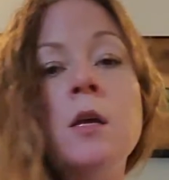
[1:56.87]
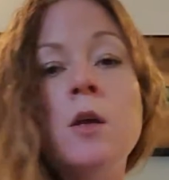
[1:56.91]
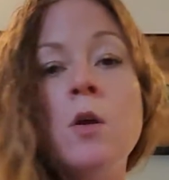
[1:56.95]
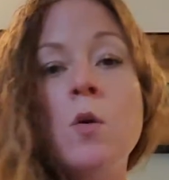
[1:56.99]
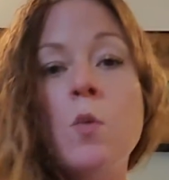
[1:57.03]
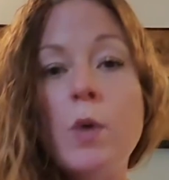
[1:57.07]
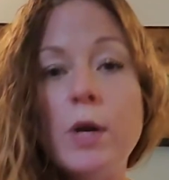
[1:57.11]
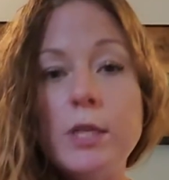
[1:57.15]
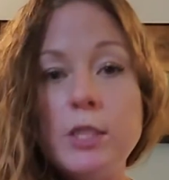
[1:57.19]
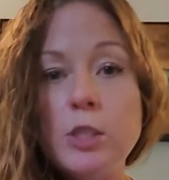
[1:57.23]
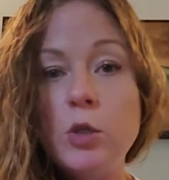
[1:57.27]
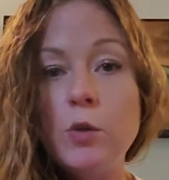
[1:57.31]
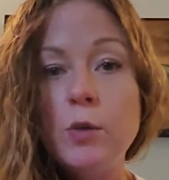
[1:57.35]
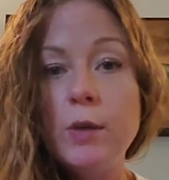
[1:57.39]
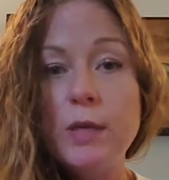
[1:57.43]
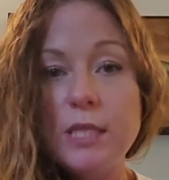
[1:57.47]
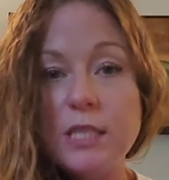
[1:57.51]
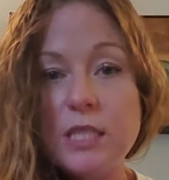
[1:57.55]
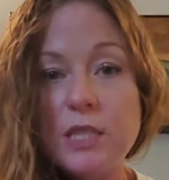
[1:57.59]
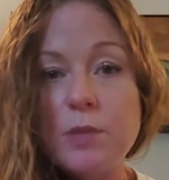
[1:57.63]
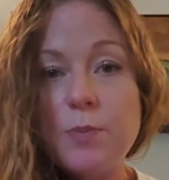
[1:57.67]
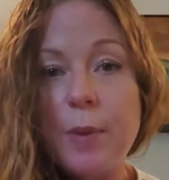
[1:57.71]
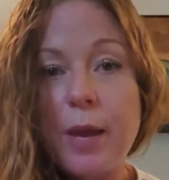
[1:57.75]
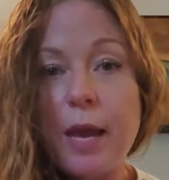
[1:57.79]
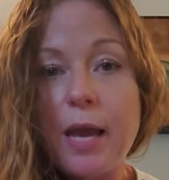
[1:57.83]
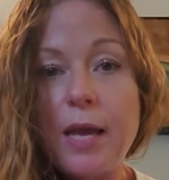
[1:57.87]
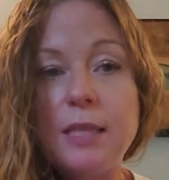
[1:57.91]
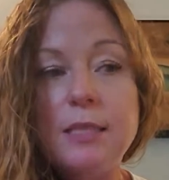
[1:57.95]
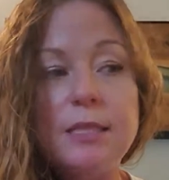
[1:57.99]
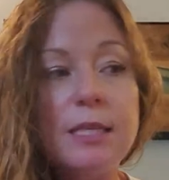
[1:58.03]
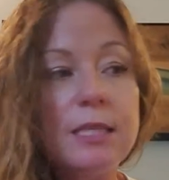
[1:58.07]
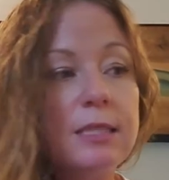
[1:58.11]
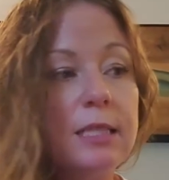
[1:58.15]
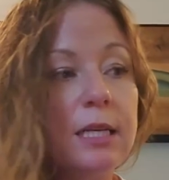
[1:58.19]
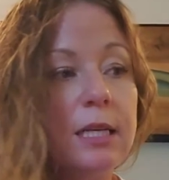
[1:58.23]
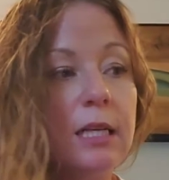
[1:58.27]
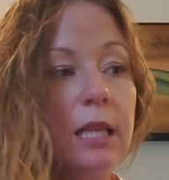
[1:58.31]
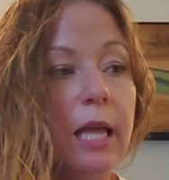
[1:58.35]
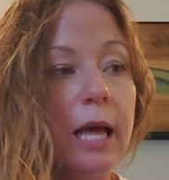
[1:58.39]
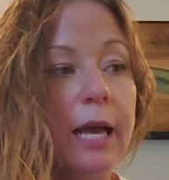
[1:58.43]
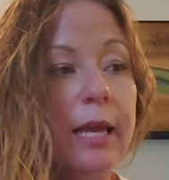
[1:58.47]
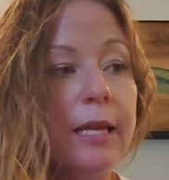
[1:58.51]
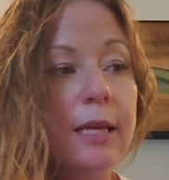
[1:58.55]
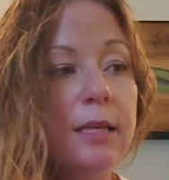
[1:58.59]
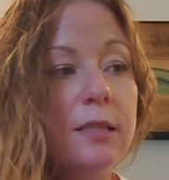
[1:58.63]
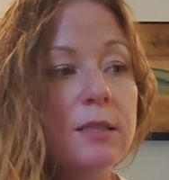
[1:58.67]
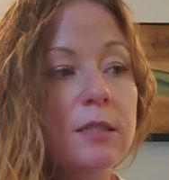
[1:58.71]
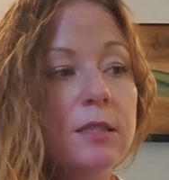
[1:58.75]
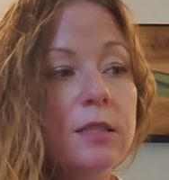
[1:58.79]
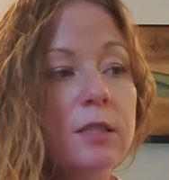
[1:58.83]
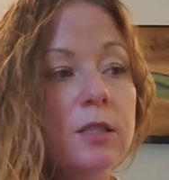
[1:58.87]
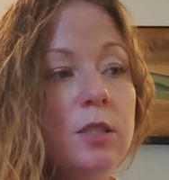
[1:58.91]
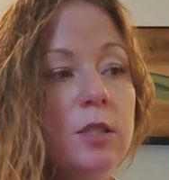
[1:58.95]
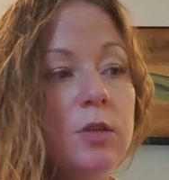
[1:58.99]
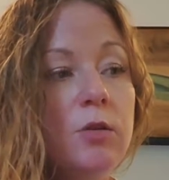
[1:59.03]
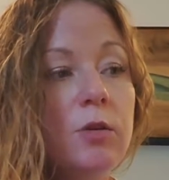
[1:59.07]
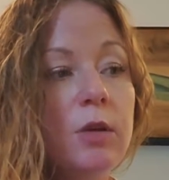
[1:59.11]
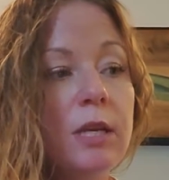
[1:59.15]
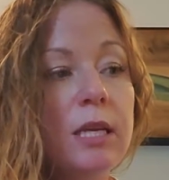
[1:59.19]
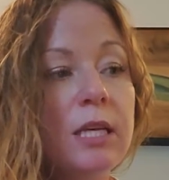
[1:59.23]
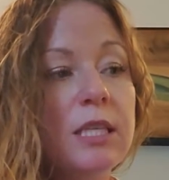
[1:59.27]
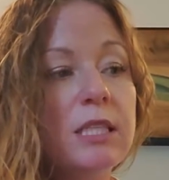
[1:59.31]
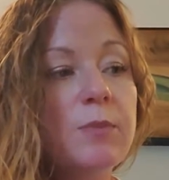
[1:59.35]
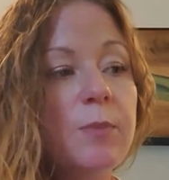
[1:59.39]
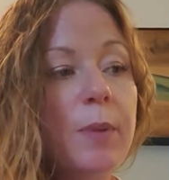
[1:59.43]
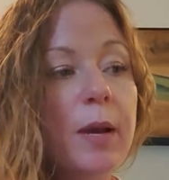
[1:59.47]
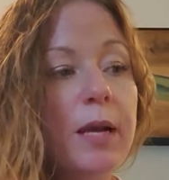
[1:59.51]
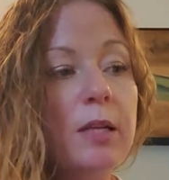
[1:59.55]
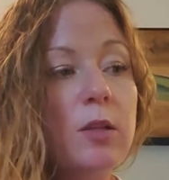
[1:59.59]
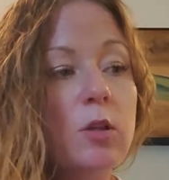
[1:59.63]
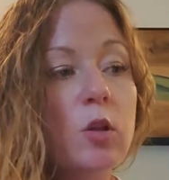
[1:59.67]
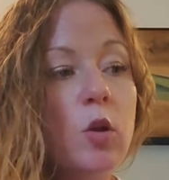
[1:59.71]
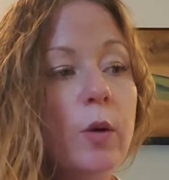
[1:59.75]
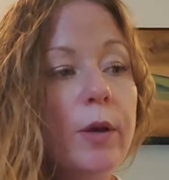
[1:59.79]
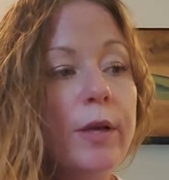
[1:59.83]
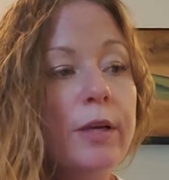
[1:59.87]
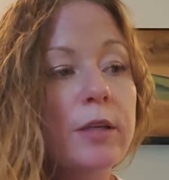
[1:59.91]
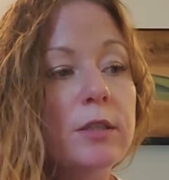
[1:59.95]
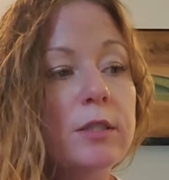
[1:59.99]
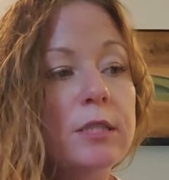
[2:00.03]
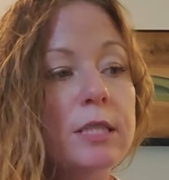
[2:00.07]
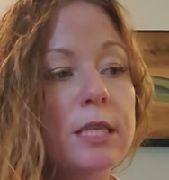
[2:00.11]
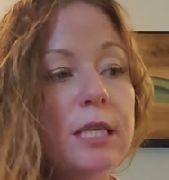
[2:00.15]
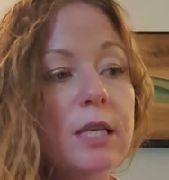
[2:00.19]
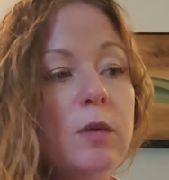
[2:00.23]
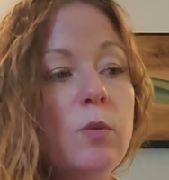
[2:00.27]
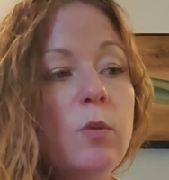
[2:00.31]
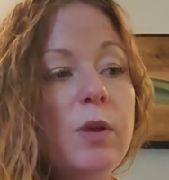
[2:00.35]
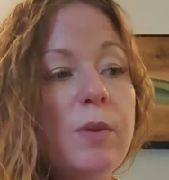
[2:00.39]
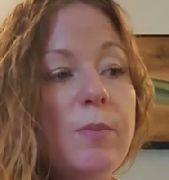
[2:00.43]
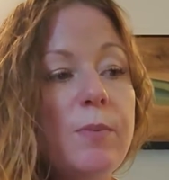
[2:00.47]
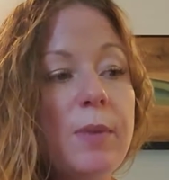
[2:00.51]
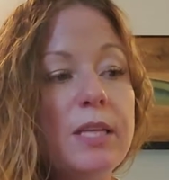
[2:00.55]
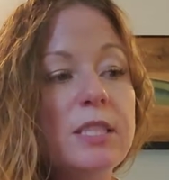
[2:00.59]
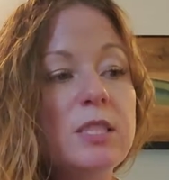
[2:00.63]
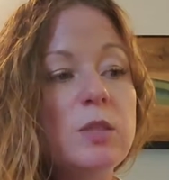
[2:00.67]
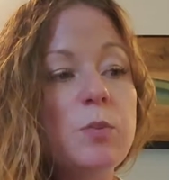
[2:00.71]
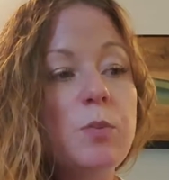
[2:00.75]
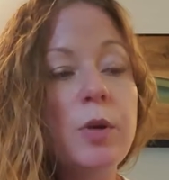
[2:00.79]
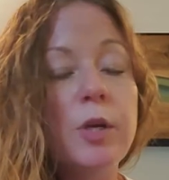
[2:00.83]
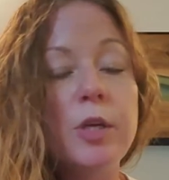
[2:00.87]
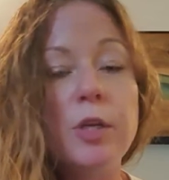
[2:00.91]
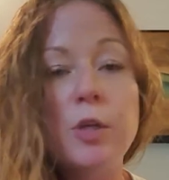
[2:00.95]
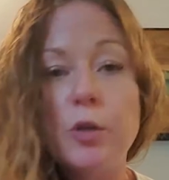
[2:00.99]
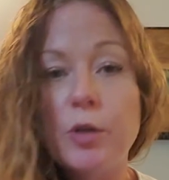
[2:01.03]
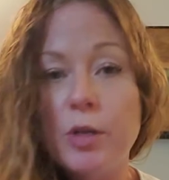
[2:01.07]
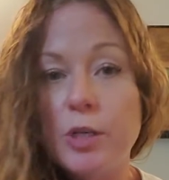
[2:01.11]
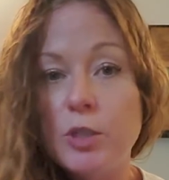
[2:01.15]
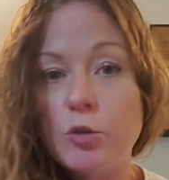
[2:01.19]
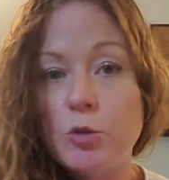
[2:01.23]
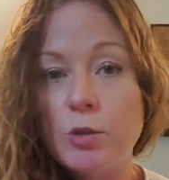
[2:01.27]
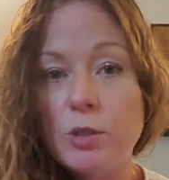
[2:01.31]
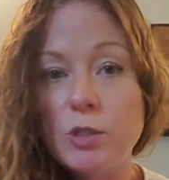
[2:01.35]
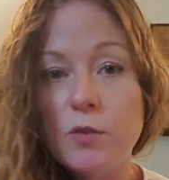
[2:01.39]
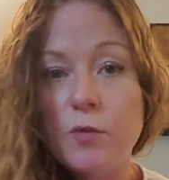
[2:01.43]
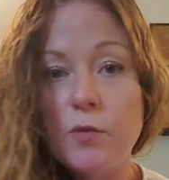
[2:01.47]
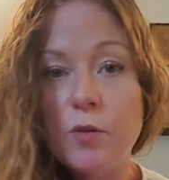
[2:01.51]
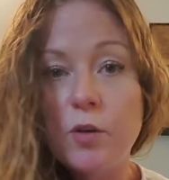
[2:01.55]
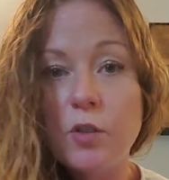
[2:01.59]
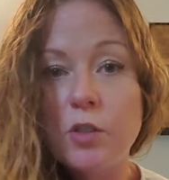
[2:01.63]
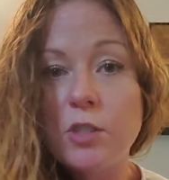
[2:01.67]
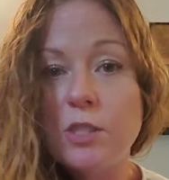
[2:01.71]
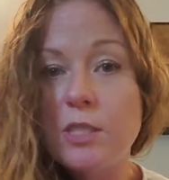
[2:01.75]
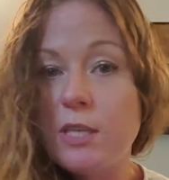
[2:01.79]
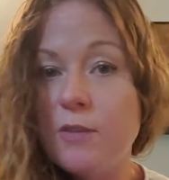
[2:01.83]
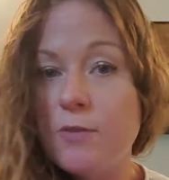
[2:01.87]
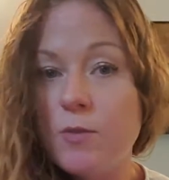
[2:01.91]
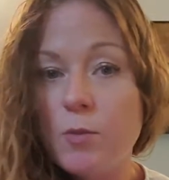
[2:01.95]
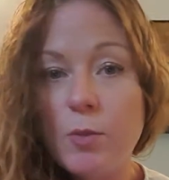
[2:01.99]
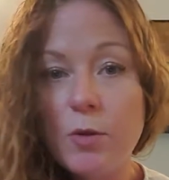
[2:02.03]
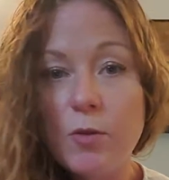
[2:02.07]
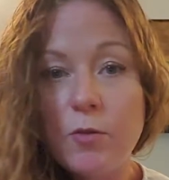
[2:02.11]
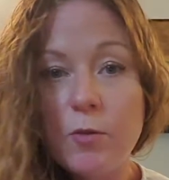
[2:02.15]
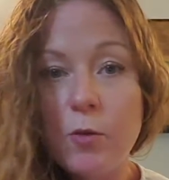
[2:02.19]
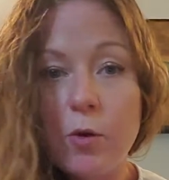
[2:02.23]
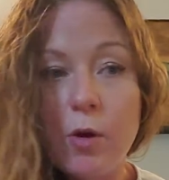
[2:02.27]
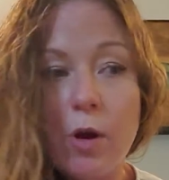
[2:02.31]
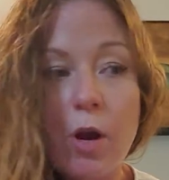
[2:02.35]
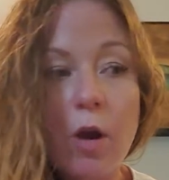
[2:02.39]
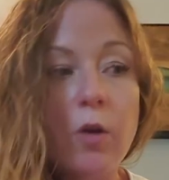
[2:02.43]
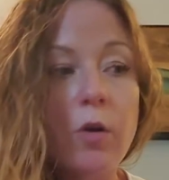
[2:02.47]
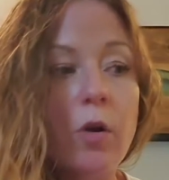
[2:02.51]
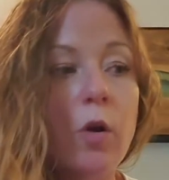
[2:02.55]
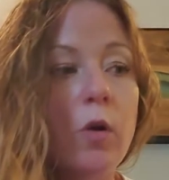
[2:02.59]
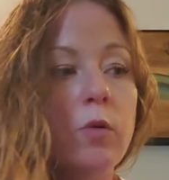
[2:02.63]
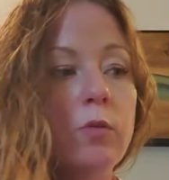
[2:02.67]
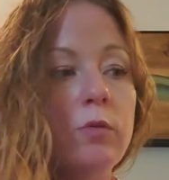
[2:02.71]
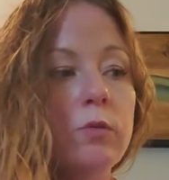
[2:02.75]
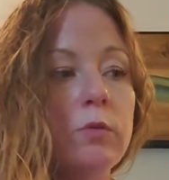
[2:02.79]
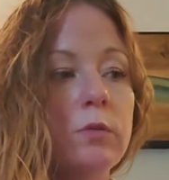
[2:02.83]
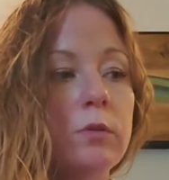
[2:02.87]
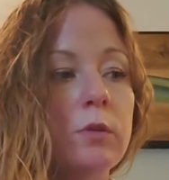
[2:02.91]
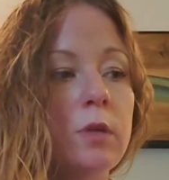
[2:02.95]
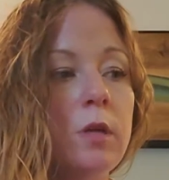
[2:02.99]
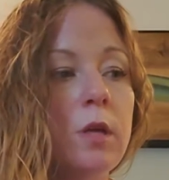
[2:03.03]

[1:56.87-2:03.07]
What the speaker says: What to expect as a client? You can expect loyalty. We must put your interests first, even before our own.